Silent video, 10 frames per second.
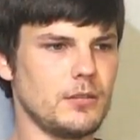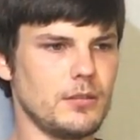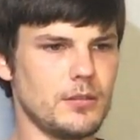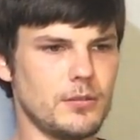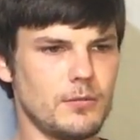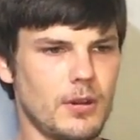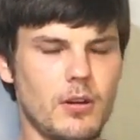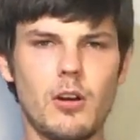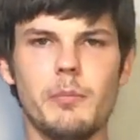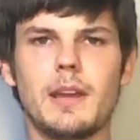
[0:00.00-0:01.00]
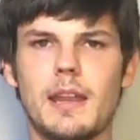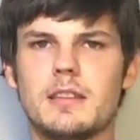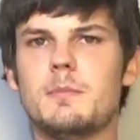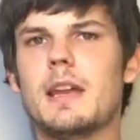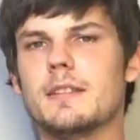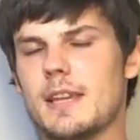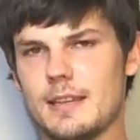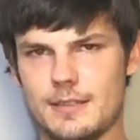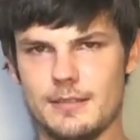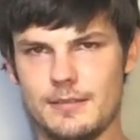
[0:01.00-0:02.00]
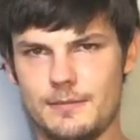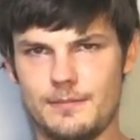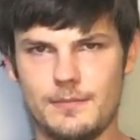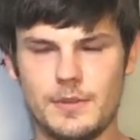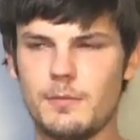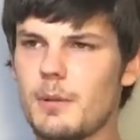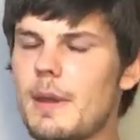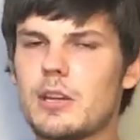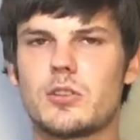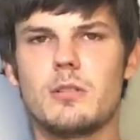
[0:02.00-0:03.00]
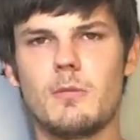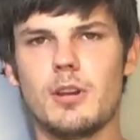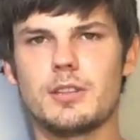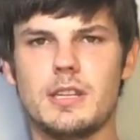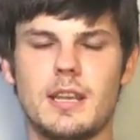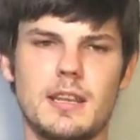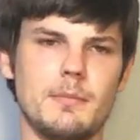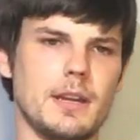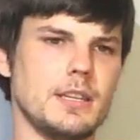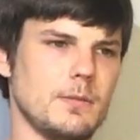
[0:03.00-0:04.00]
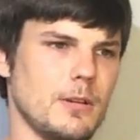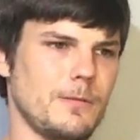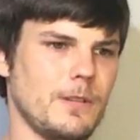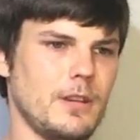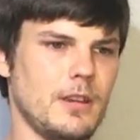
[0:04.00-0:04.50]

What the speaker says: You are obligated to be able to test it. You want to make sure it works and you get your money's worth.